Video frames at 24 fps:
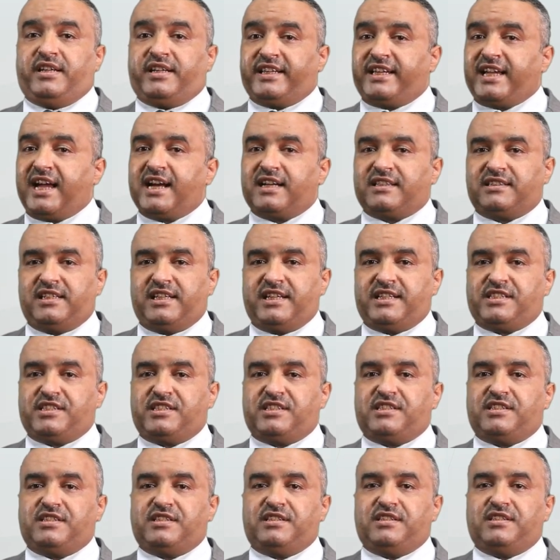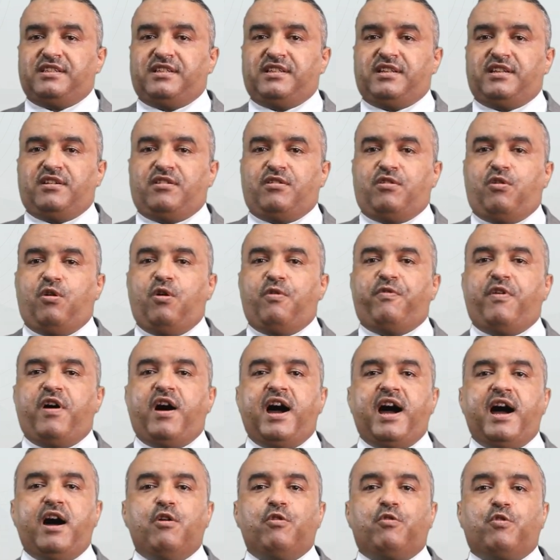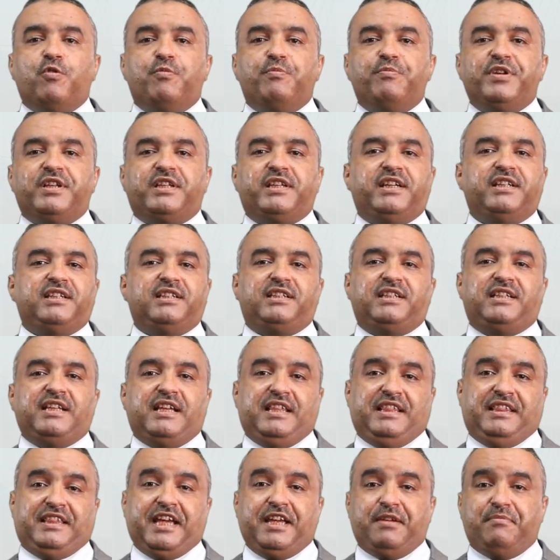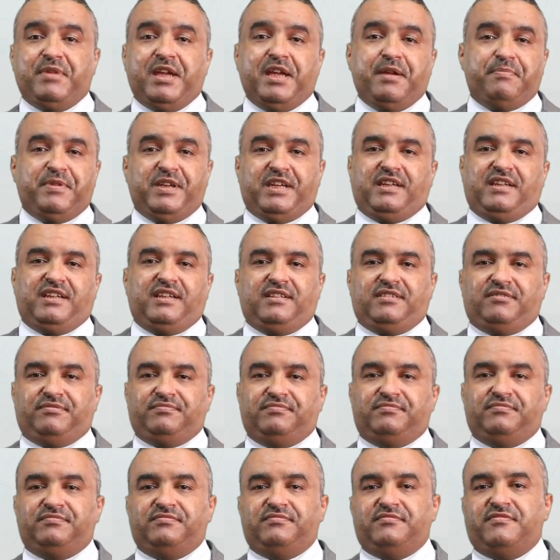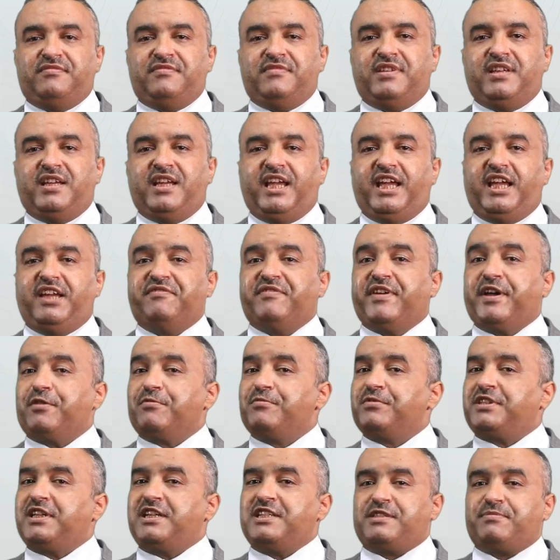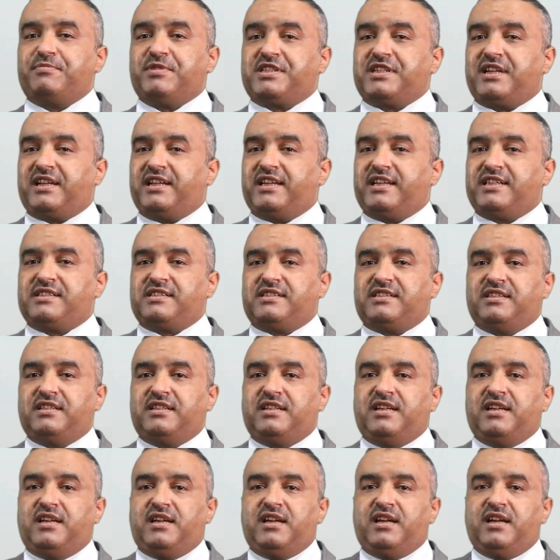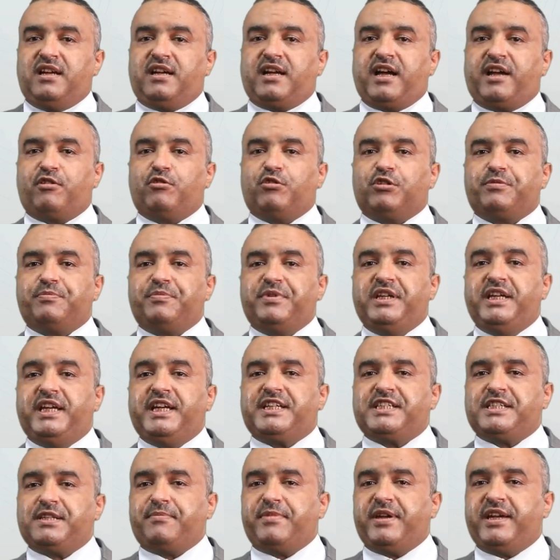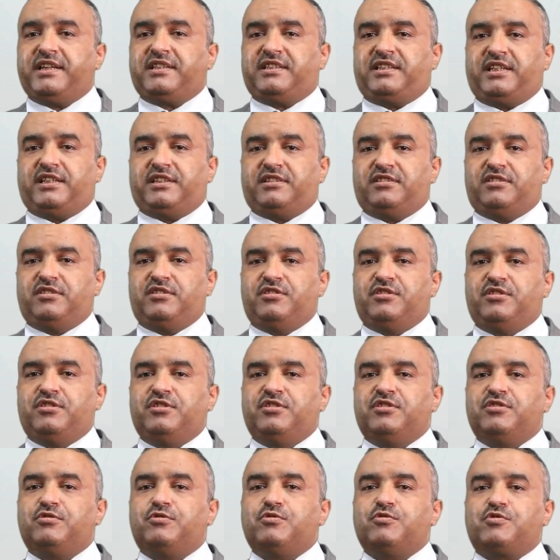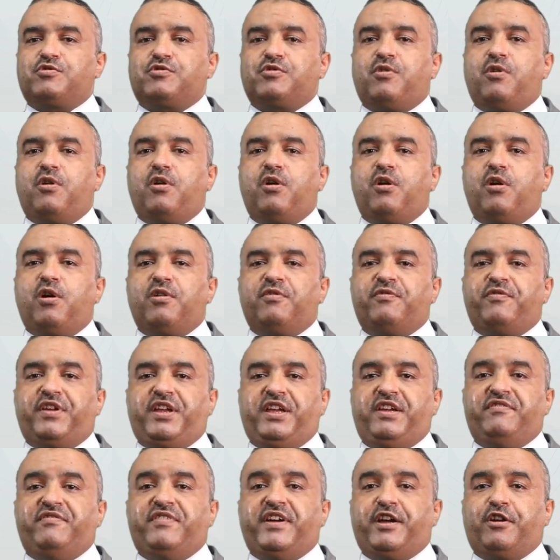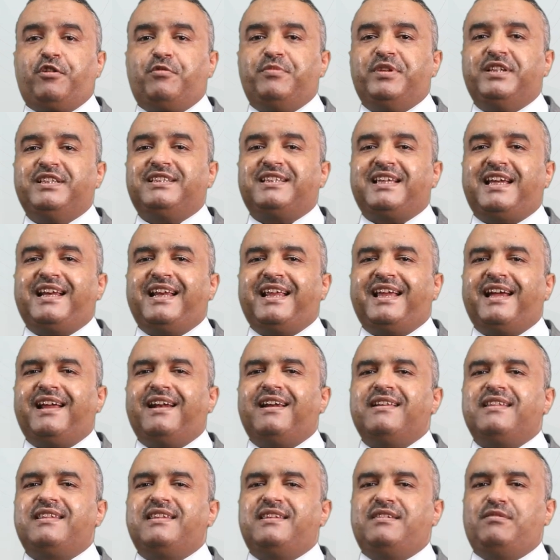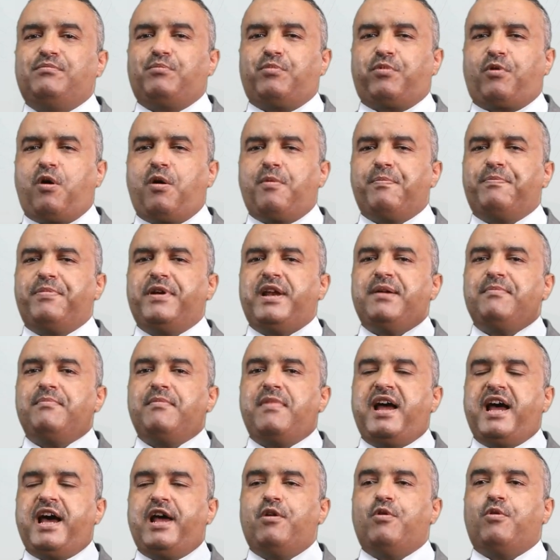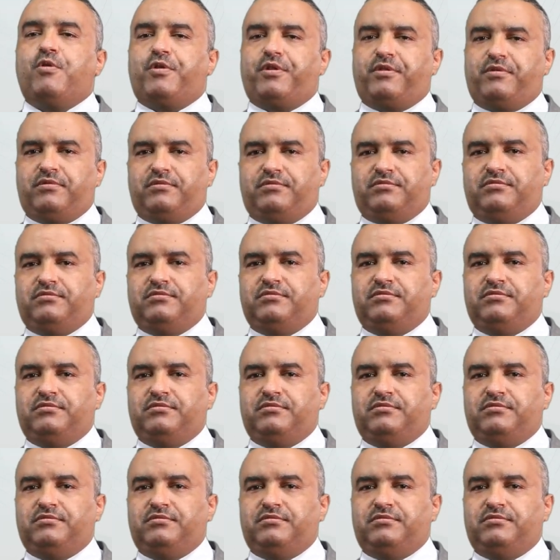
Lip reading: Regardless of how competent they may be, environmental specialists cannot be expected to solve environmental health problem alone.